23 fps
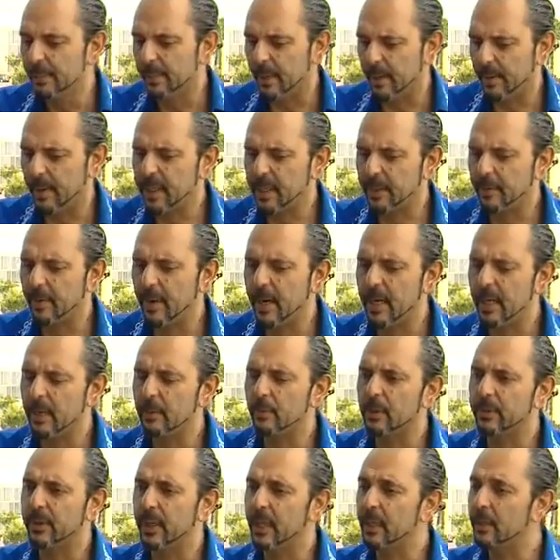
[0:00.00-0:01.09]
but rather
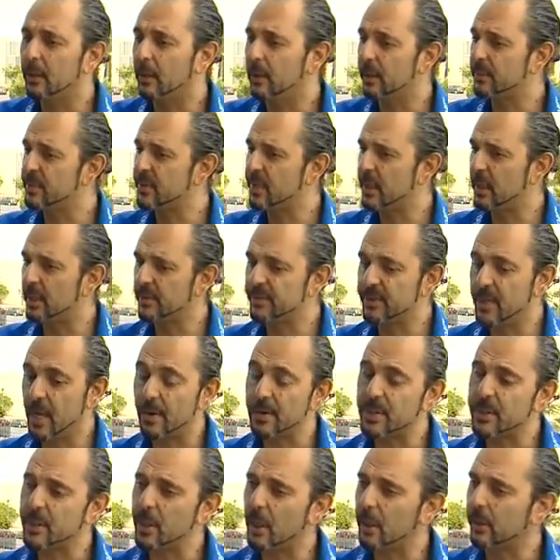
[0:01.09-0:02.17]
creating what they call themselves the
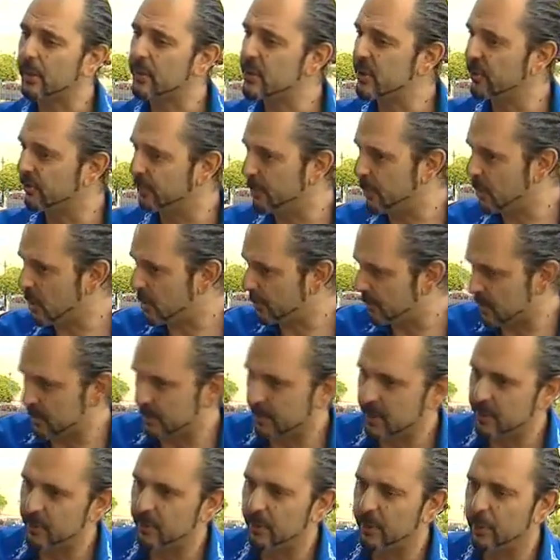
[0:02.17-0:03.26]
aristocracy of purpose
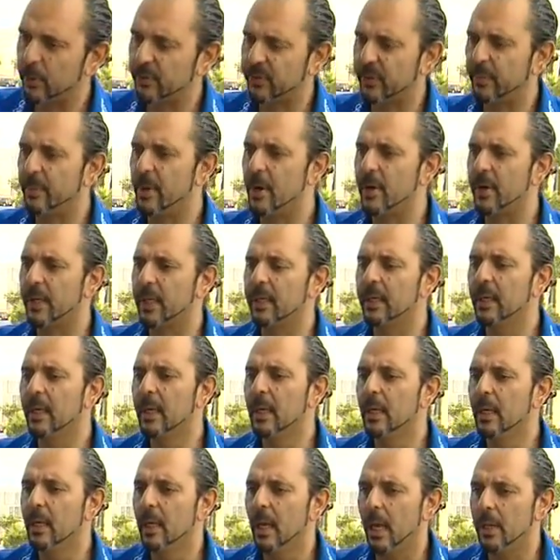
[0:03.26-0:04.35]
between North American
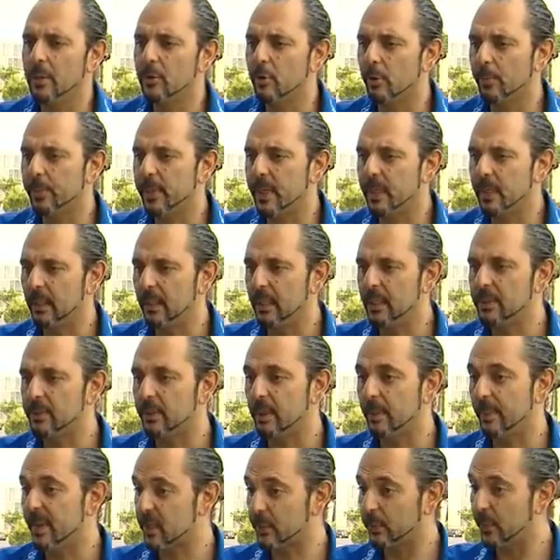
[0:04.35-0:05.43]
and European elites
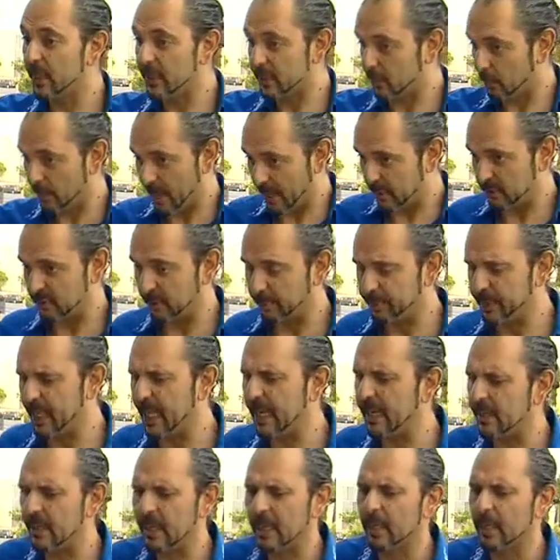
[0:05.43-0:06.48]
and the best ways to manage the planet.